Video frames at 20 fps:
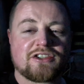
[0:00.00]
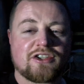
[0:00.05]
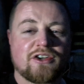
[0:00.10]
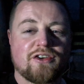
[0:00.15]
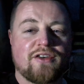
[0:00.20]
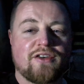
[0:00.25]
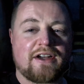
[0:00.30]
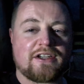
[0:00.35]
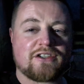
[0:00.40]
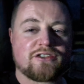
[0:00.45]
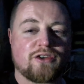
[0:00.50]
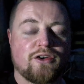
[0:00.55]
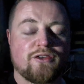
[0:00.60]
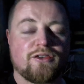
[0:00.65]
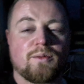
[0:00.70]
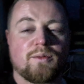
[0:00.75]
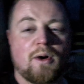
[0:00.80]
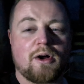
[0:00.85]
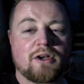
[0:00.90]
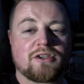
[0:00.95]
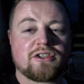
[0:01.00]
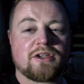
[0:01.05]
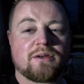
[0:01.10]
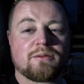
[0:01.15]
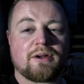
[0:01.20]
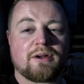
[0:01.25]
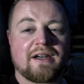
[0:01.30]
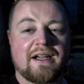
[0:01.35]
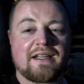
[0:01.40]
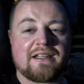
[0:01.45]
Thanks all for watching.
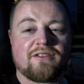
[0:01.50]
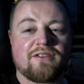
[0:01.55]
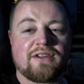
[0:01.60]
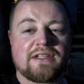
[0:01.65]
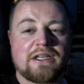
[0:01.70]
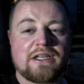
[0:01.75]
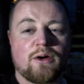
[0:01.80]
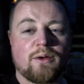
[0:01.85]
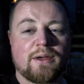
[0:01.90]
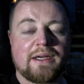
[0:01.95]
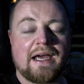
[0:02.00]
I'm going to end the video